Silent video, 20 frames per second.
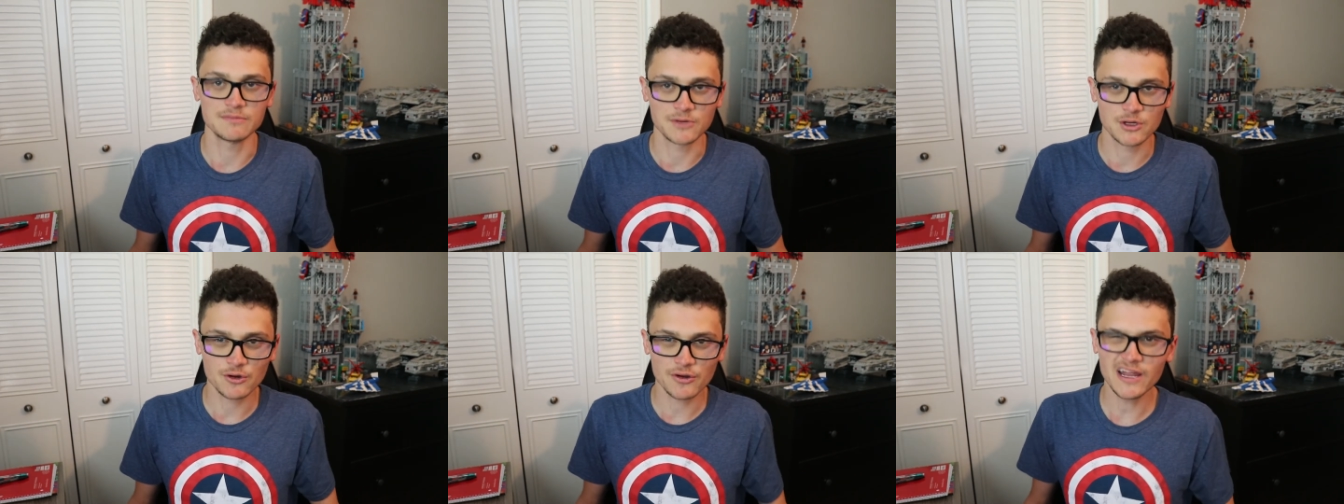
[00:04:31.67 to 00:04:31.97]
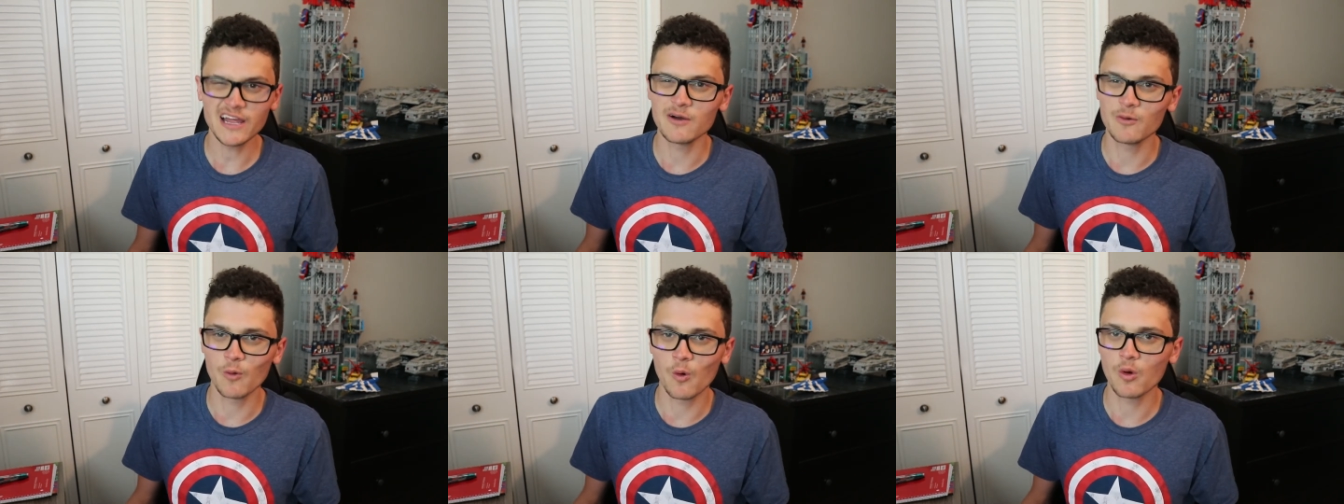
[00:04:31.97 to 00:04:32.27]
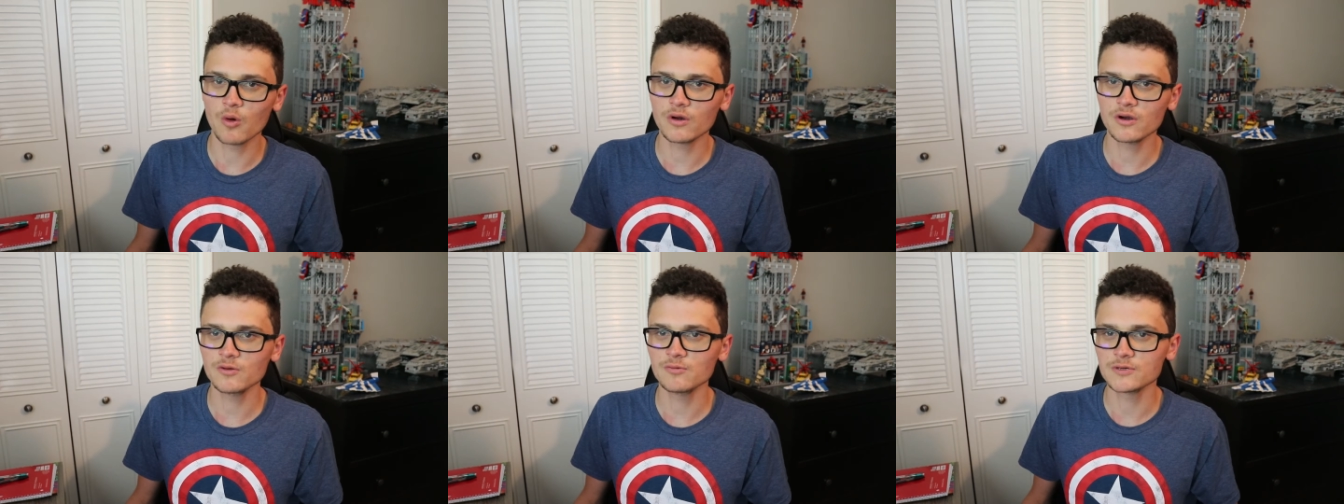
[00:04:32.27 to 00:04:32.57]
Grant
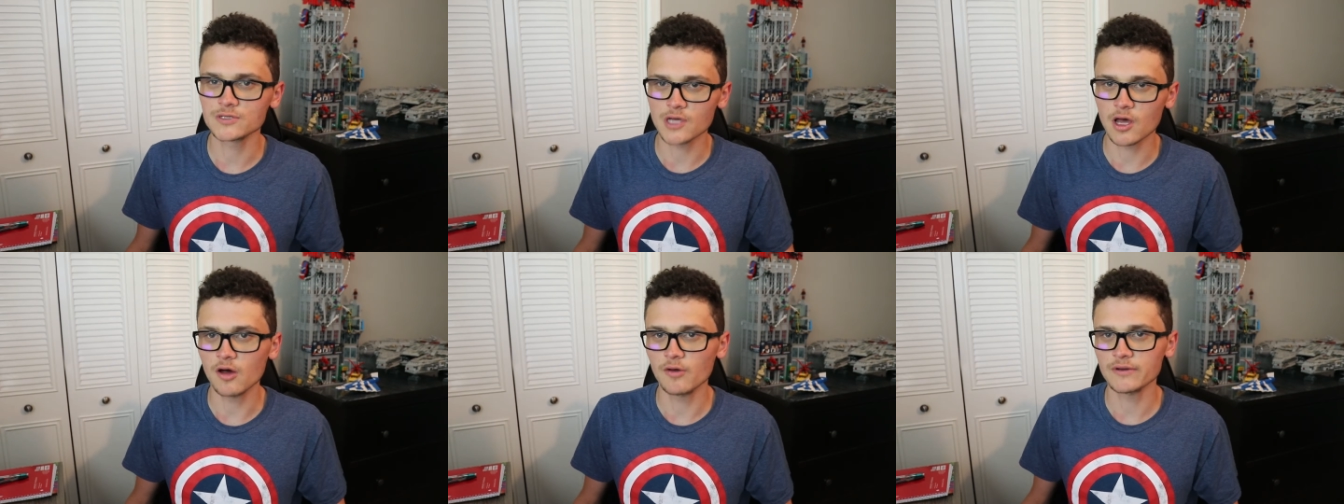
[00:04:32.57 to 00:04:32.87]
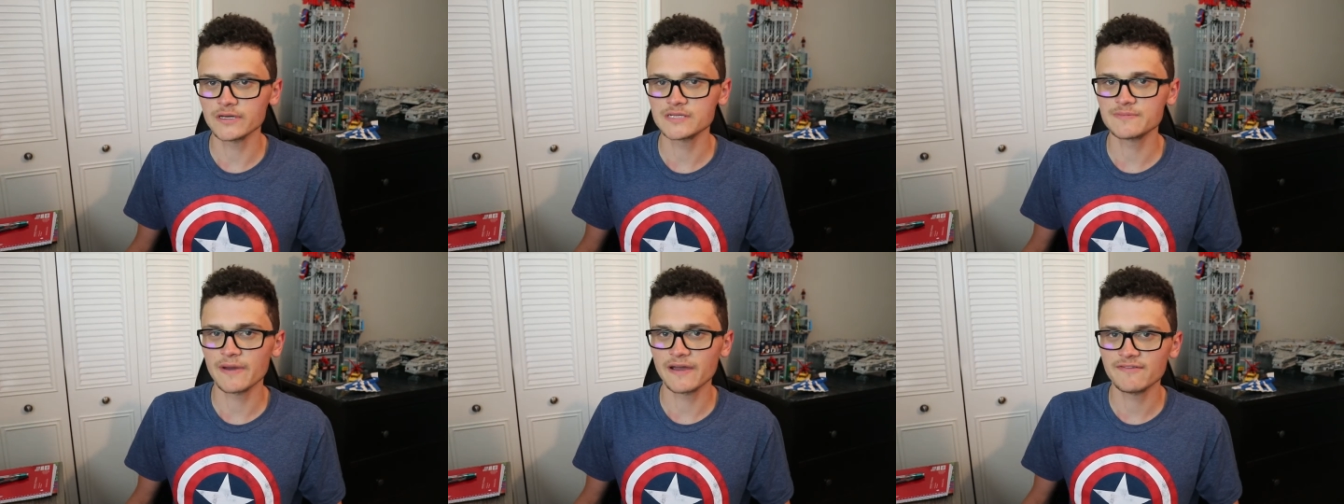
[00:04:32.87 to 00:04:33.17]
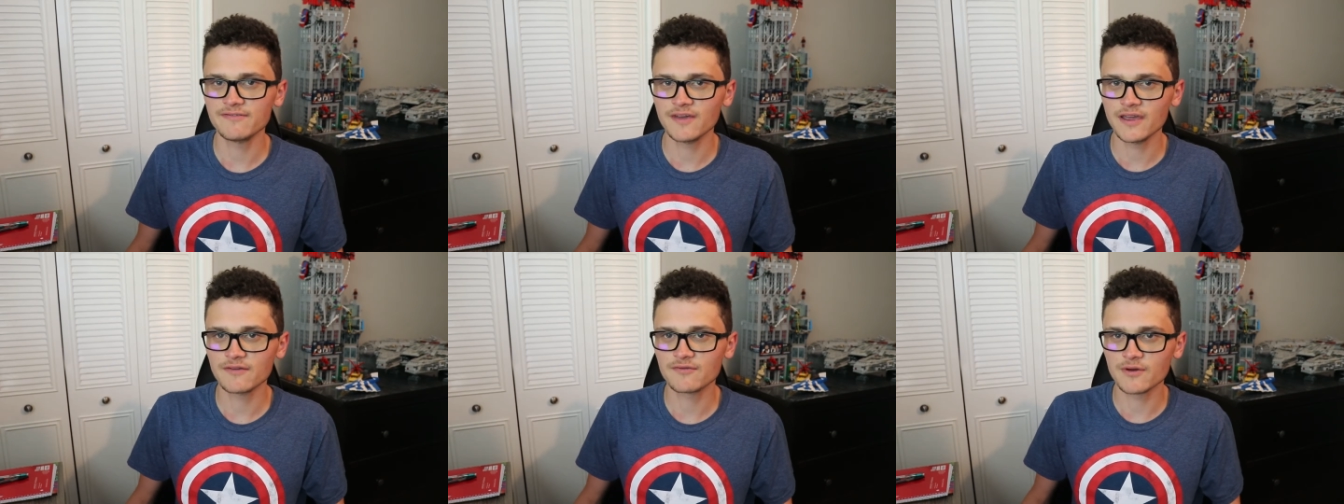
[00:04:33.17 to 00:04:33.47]
Ward was always my
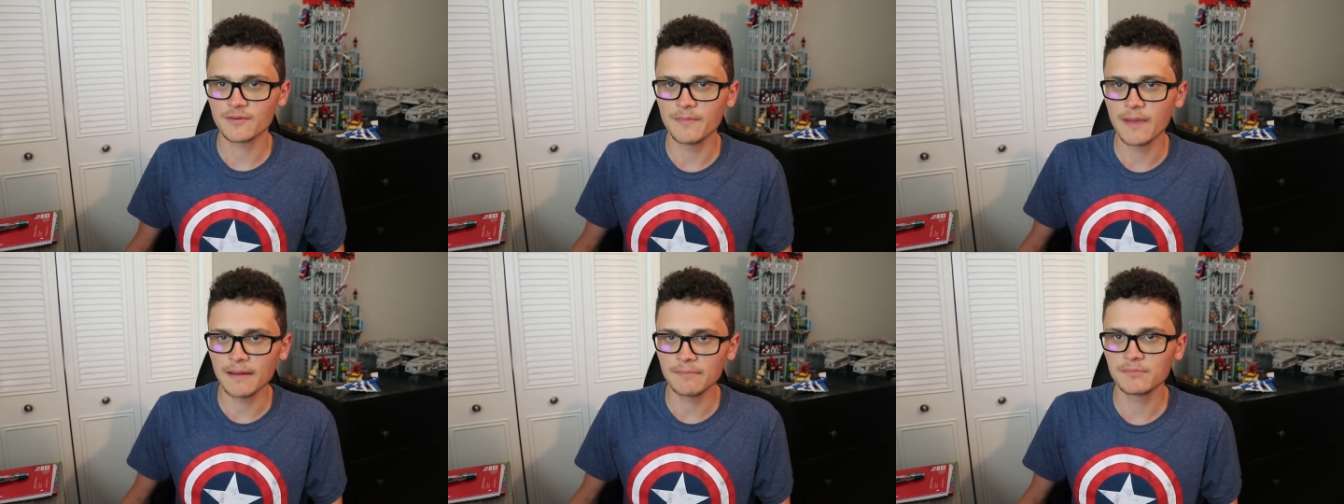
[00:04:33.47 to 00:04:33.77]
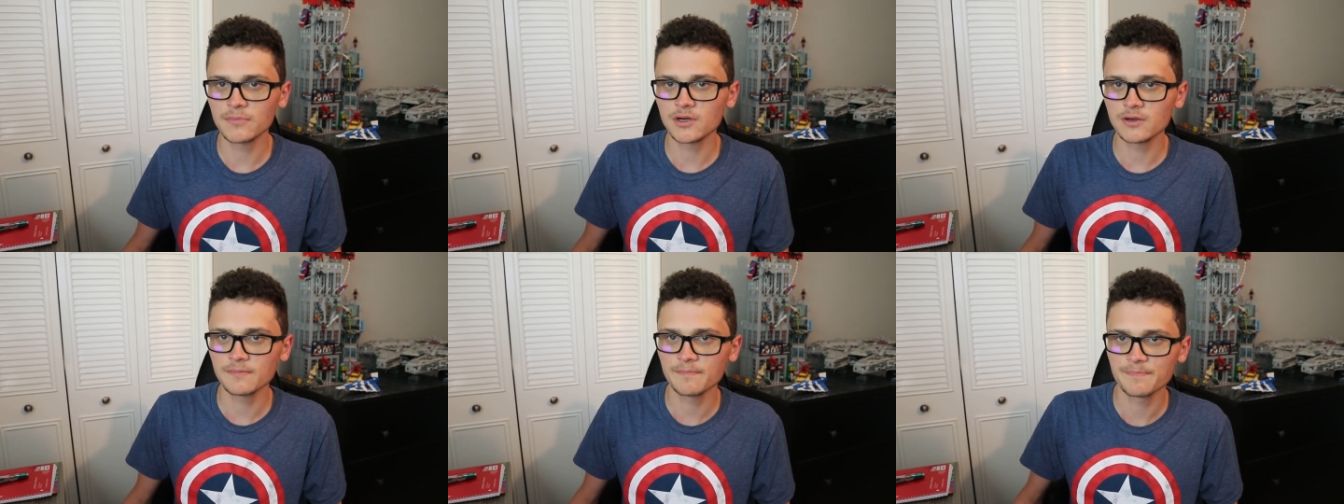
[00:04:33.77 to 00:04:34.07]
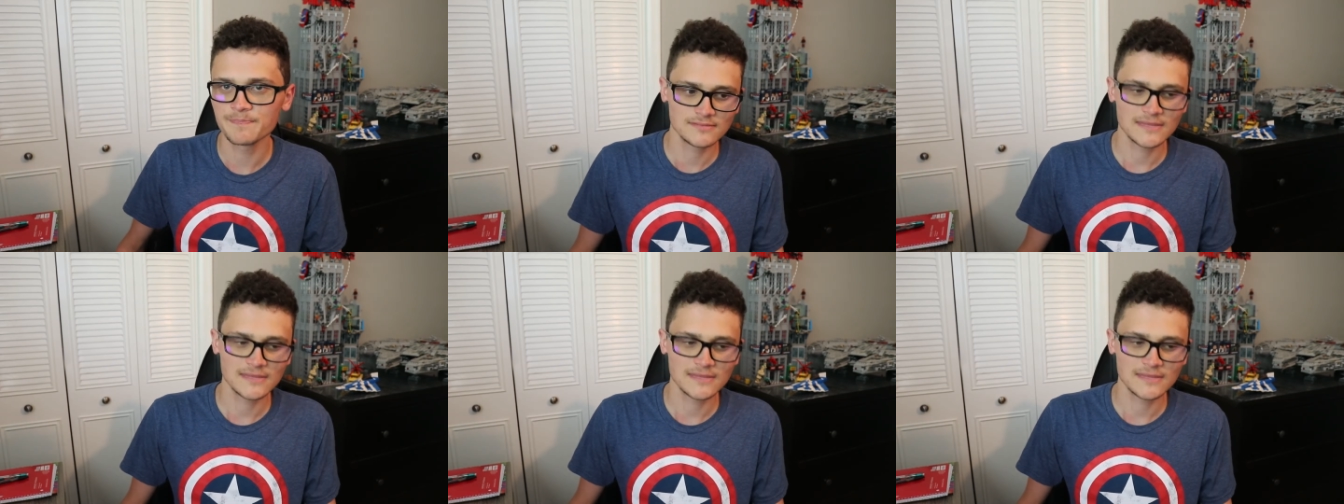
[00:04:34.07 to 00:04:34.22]
favorite member.